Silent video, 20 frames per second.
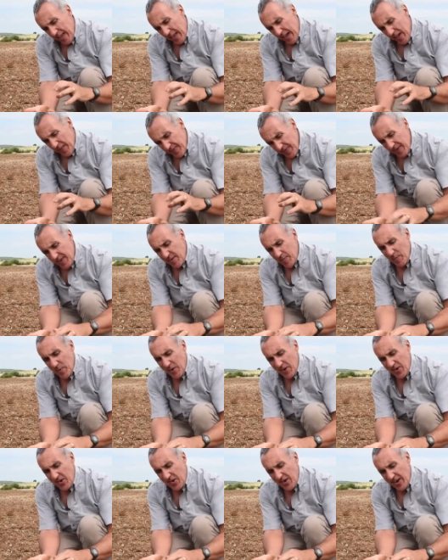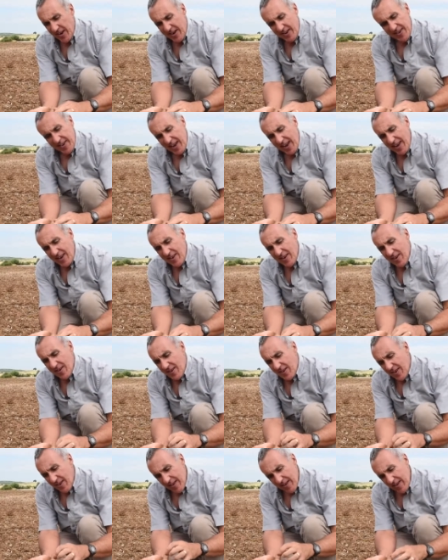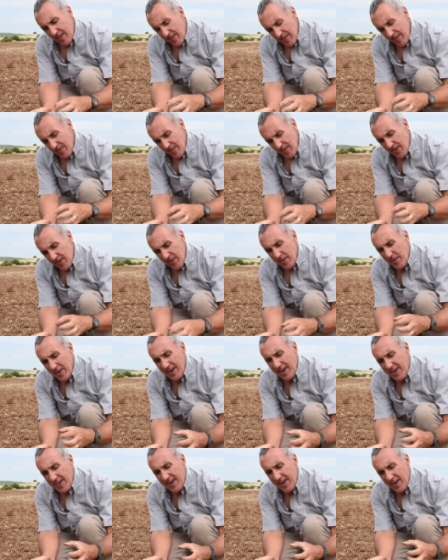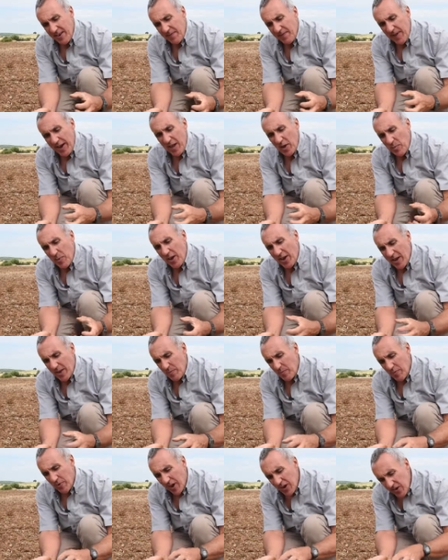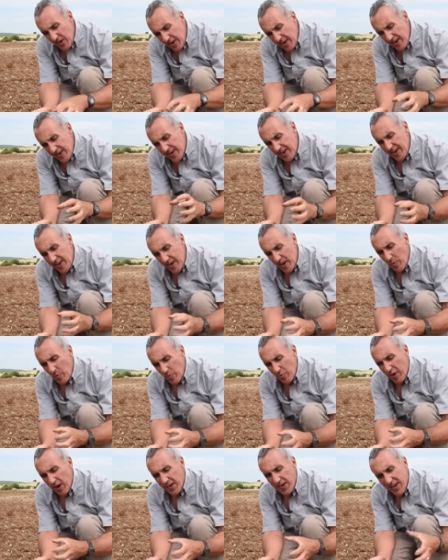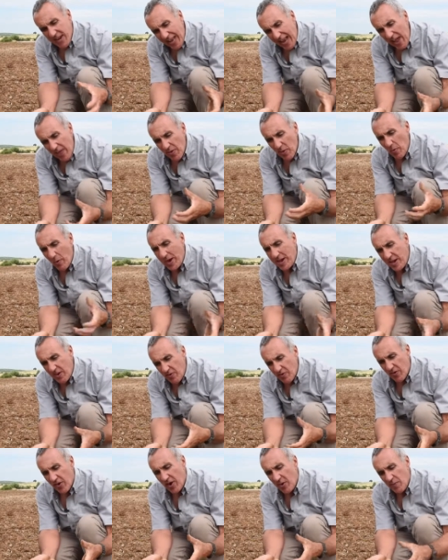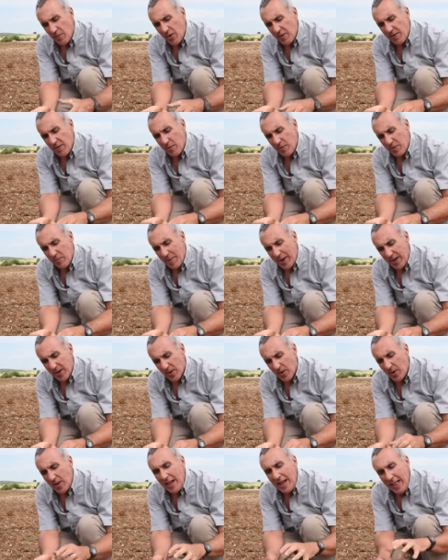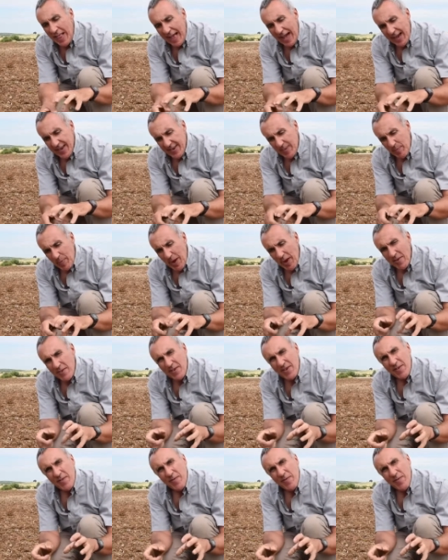At this moisture status, the soil is going to fail by compression. It's going to compress together when you try and move it with metal, as opposed